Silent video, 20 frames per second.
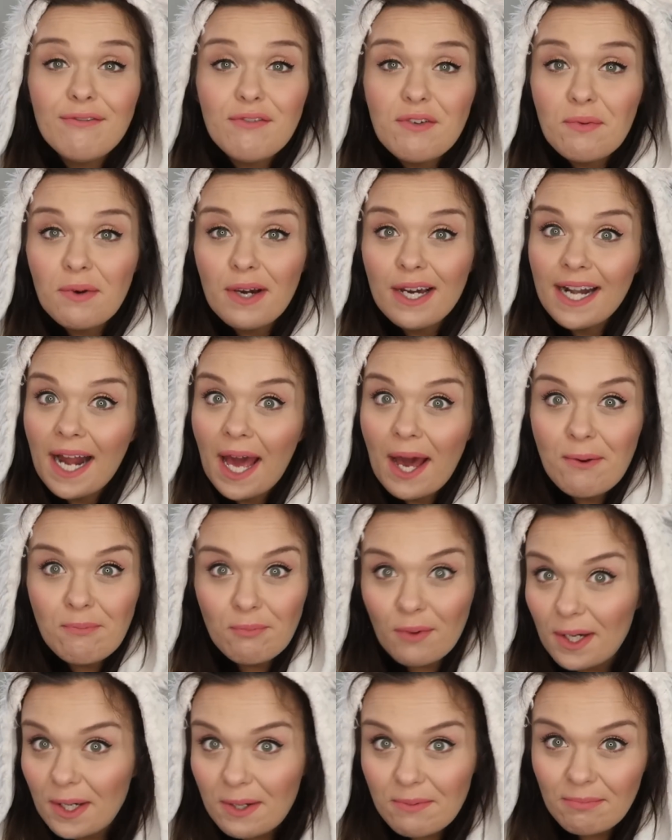everyone
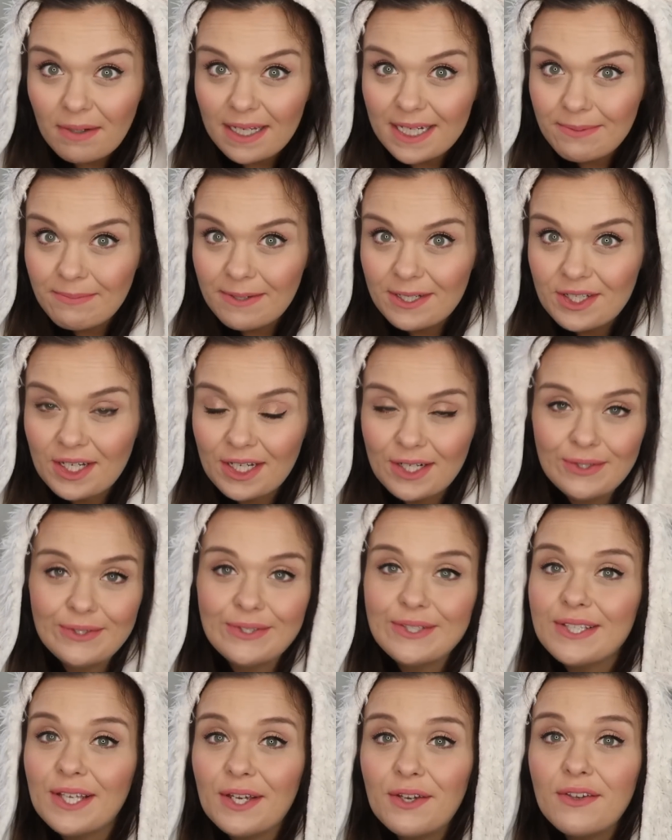and welcome back to my
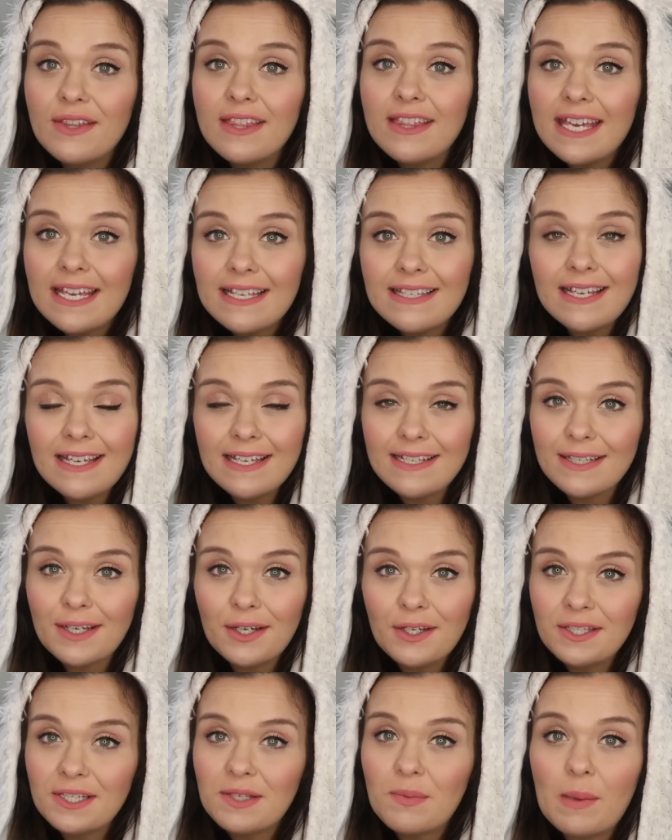channel. So this is
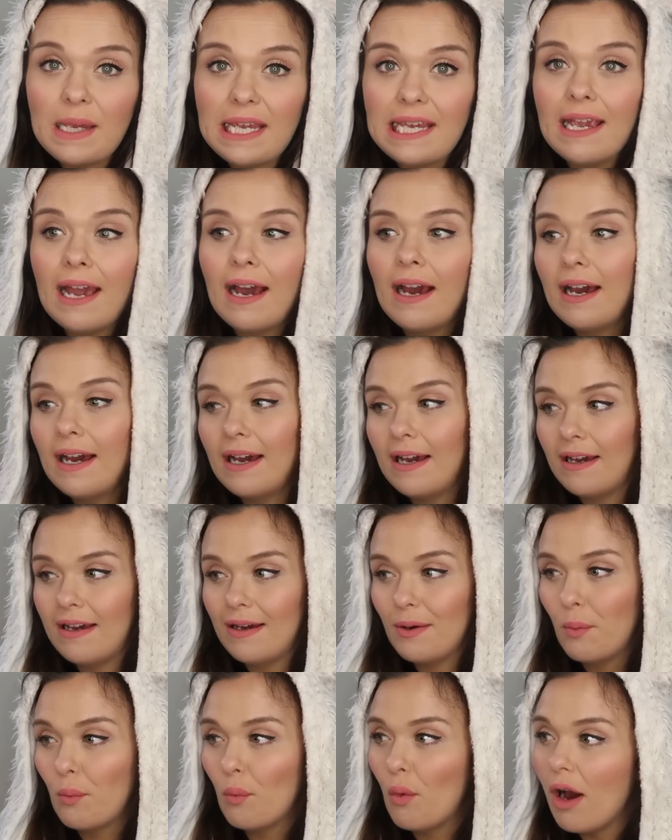going to be
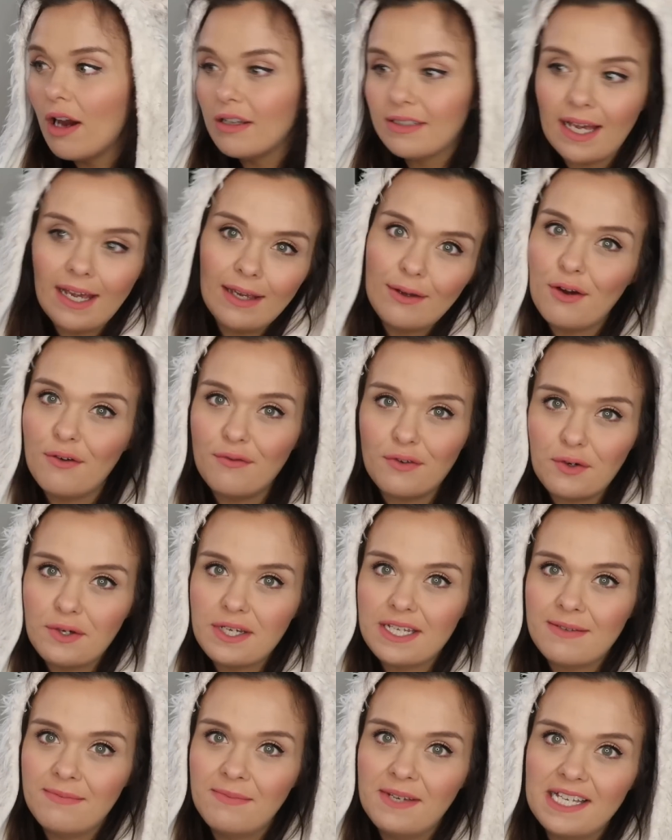uh what I got for
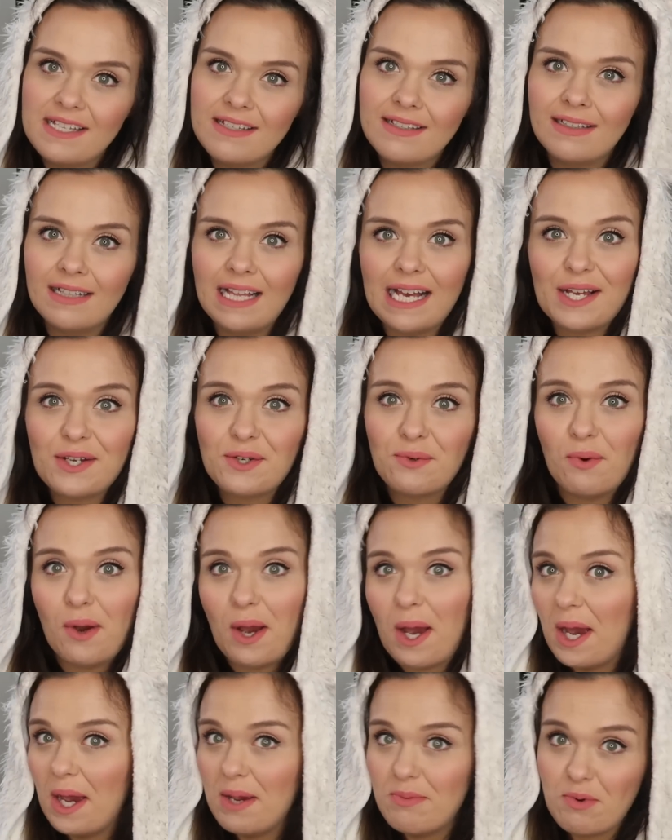Christmas slash
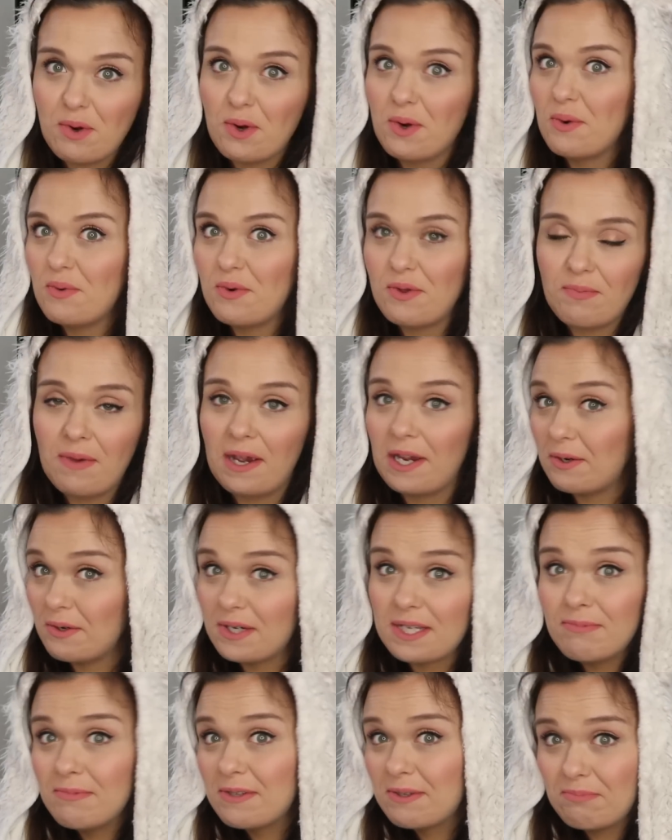what I bought with my
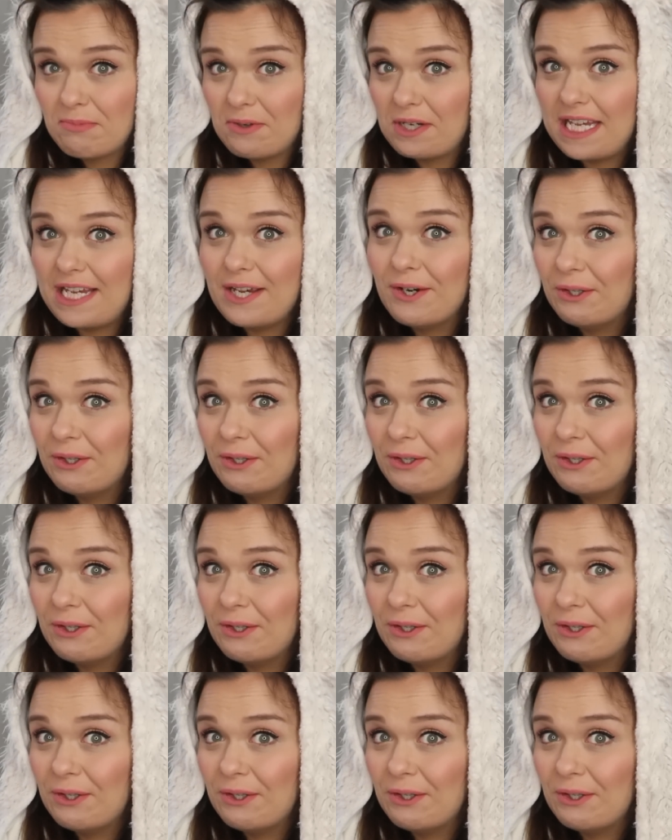Christmas money